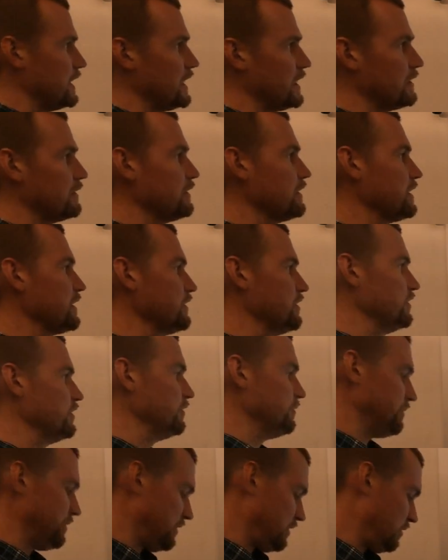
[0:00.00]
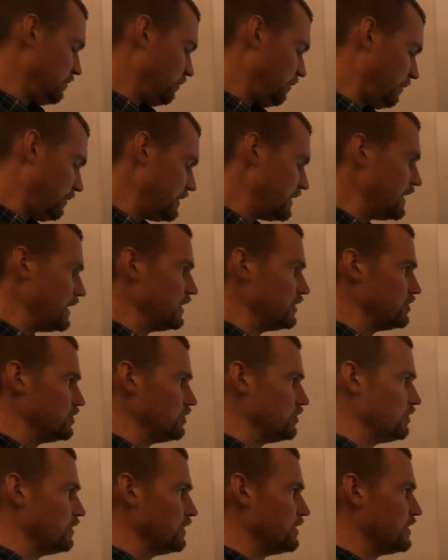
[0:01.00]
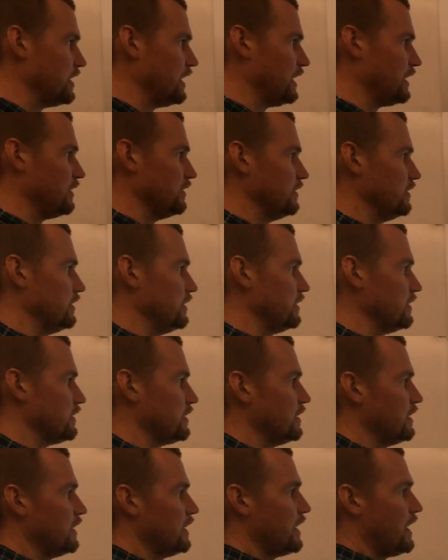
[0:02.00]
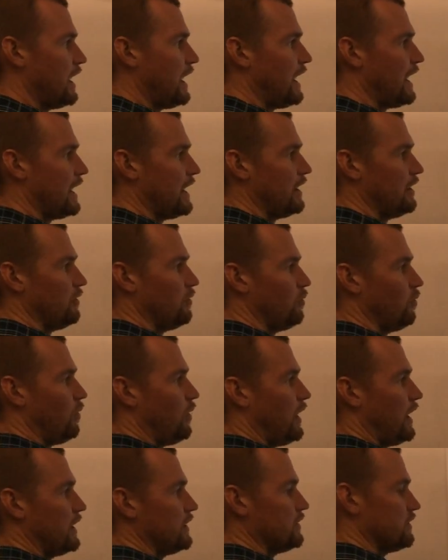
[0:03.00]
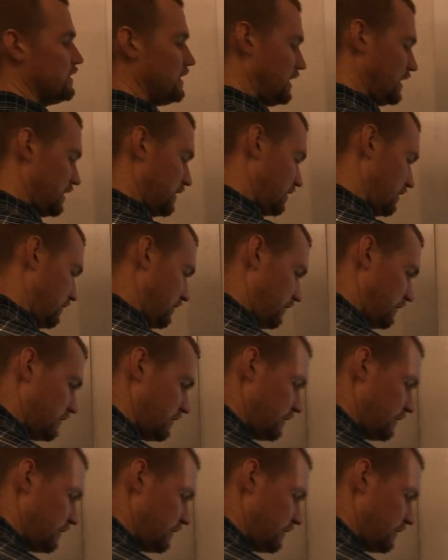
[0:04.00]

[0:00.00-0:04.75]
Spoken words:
negative slopes, what we need to do is take a look at why they're negative.